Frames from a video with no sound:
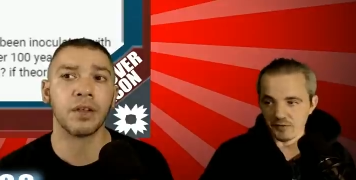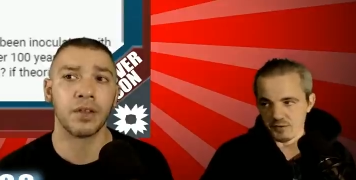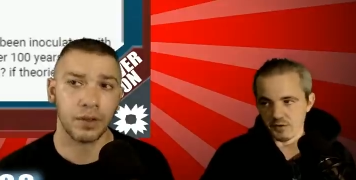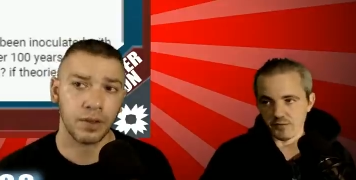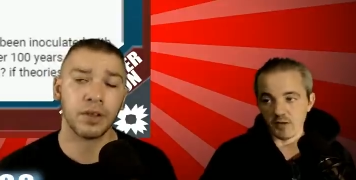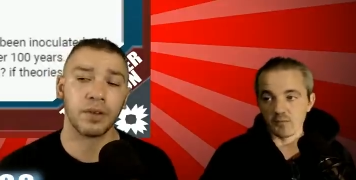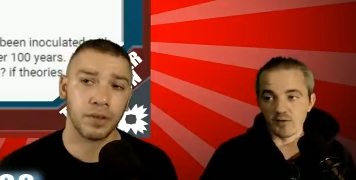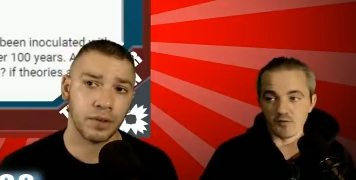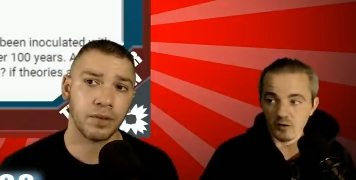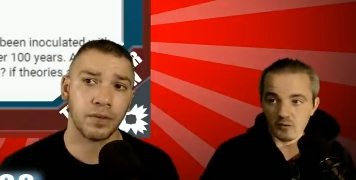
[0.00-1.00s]
Speaker 1: of it, and we
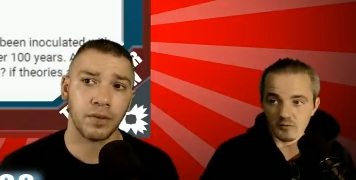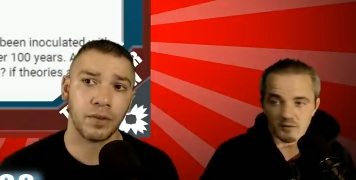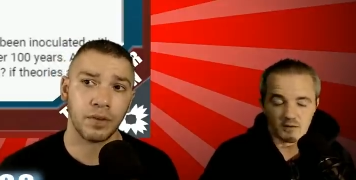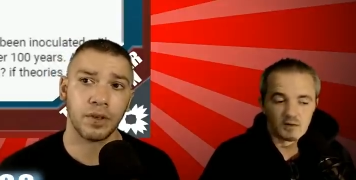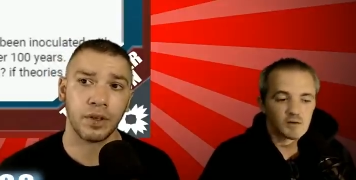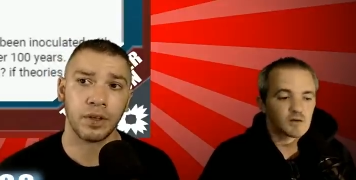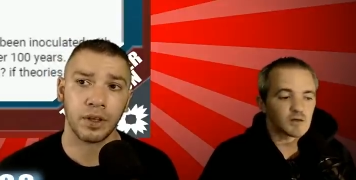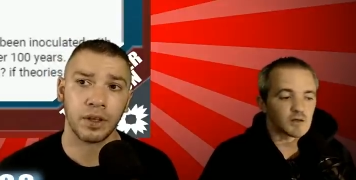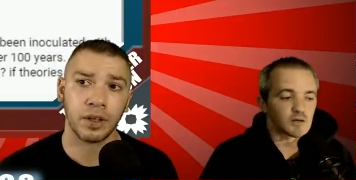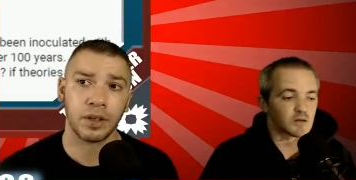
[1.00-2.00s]
don't.
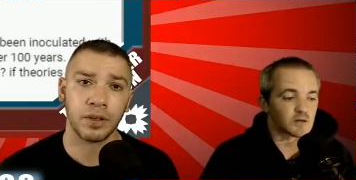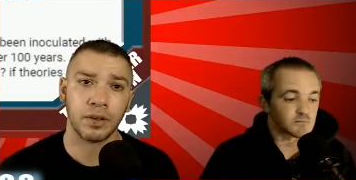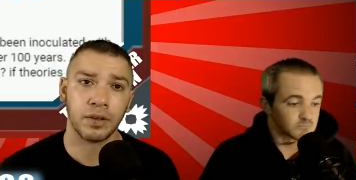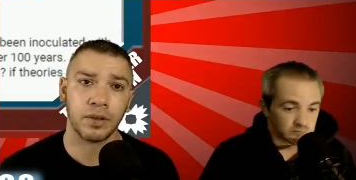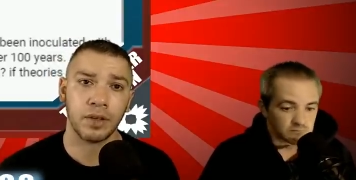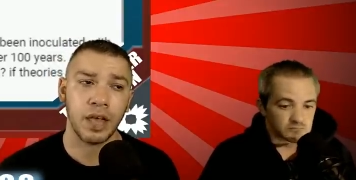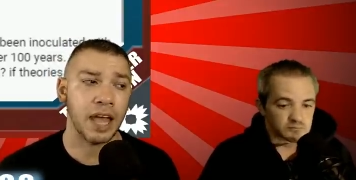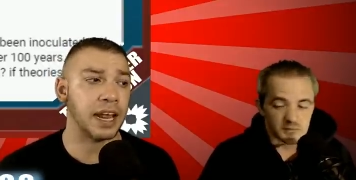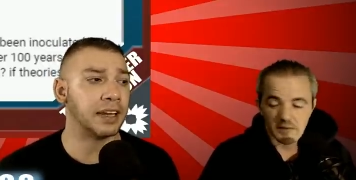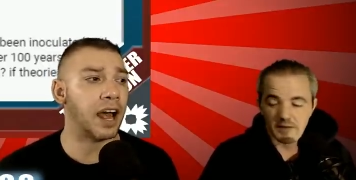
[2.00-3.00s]
Uh,
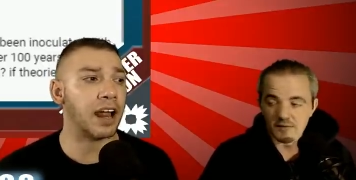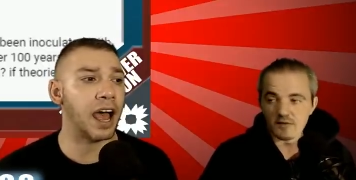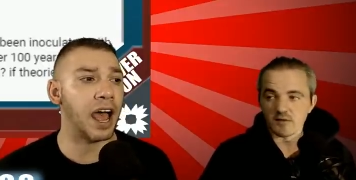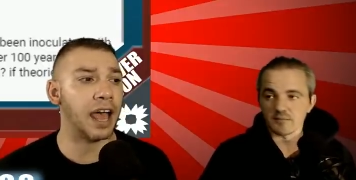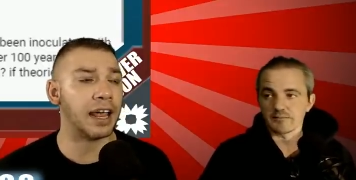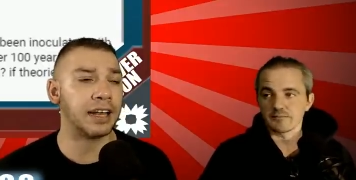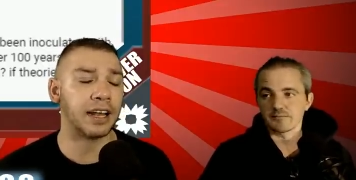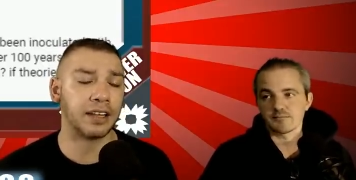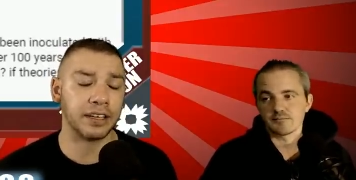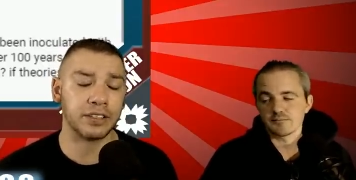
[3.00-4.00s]
Speaker 2: and, and, and, that's I, it. And I
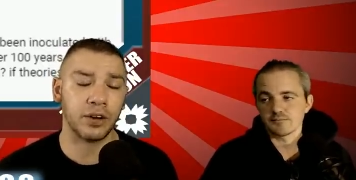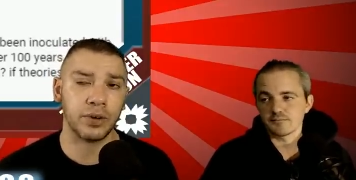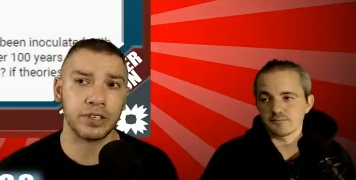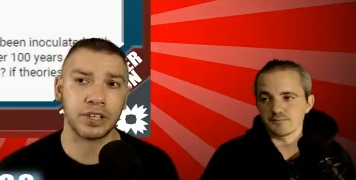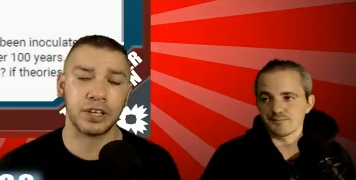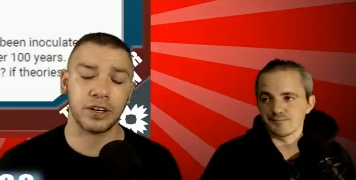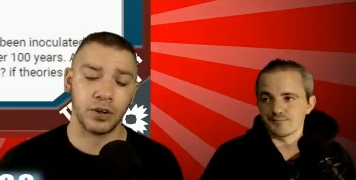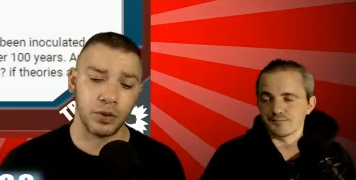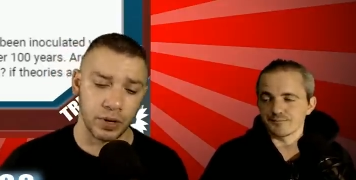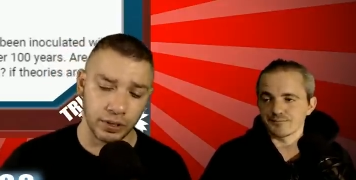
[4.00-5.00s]
like to always say, you know,
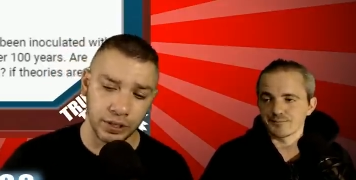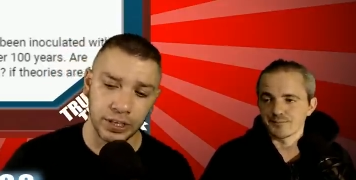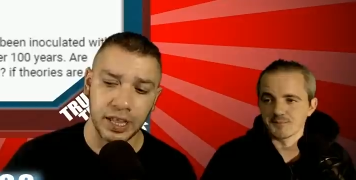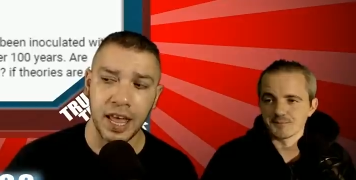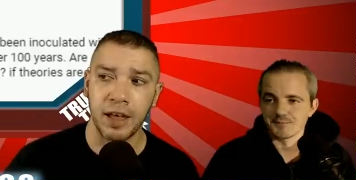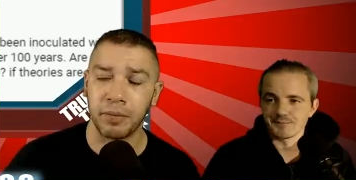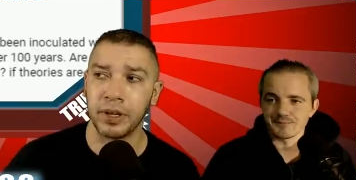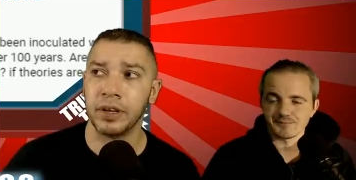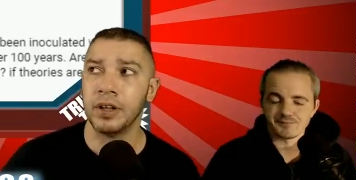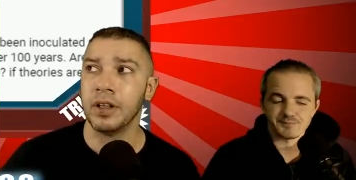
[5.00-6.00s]
you want to look at that,
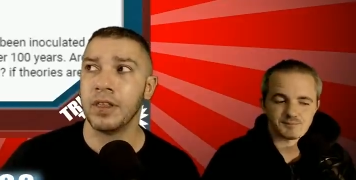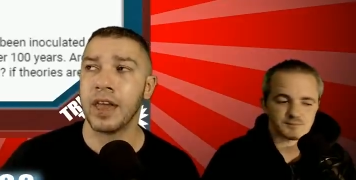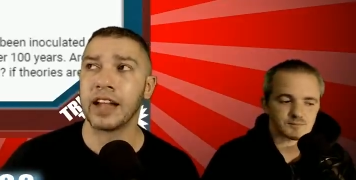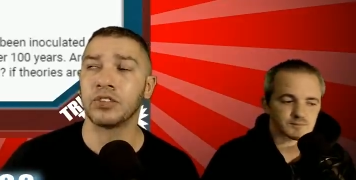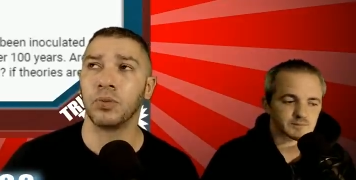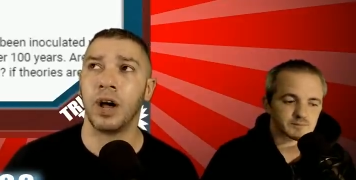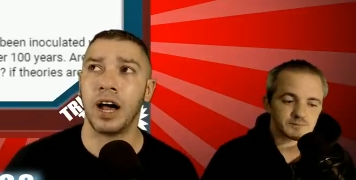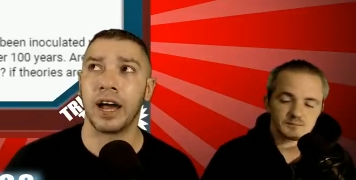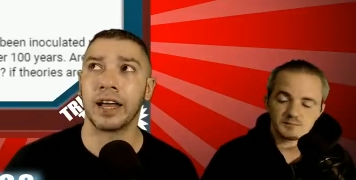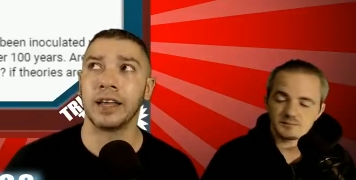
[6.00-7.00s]
but that's
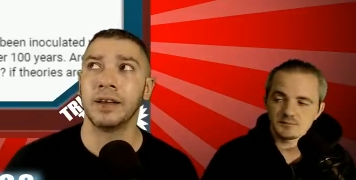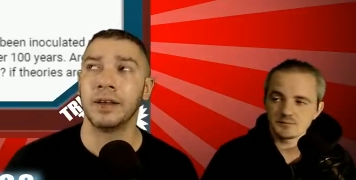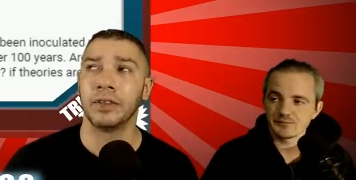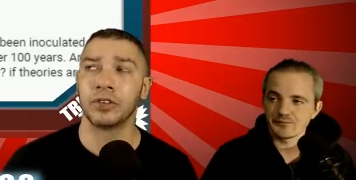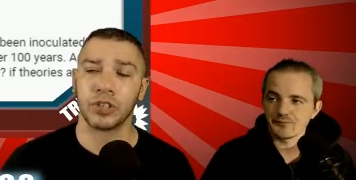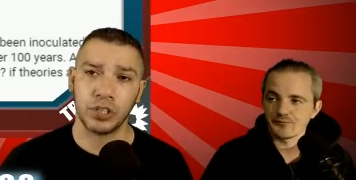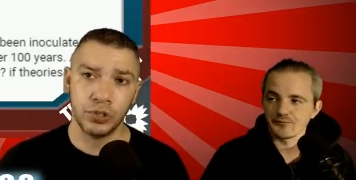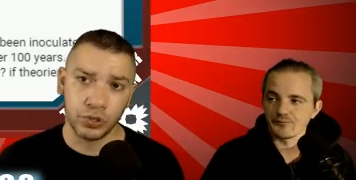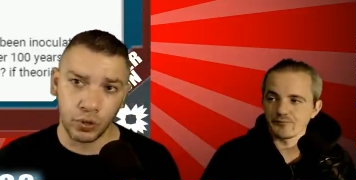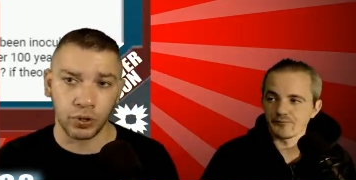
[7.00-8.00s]
why there's a
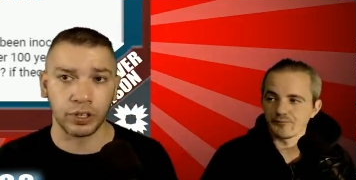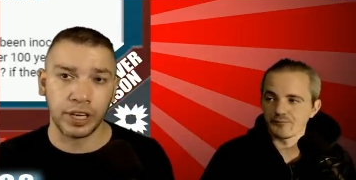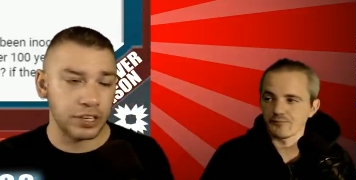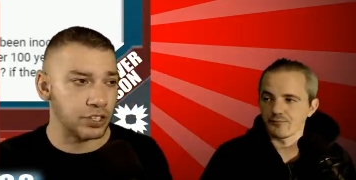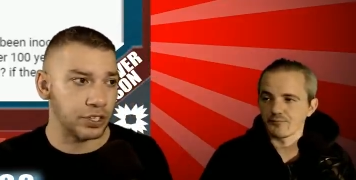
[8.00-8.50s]
huge correlation